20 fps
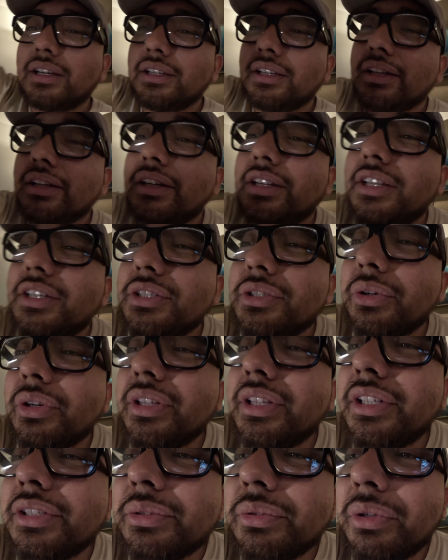gonna
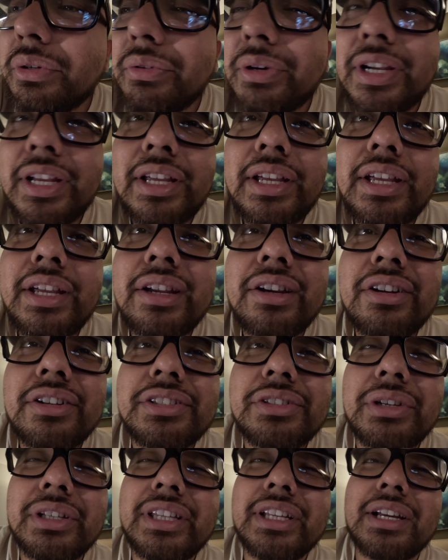enjoy this one right here,
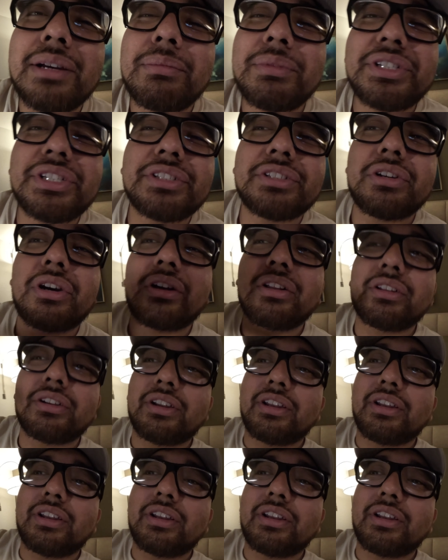so I think I'm gonna just call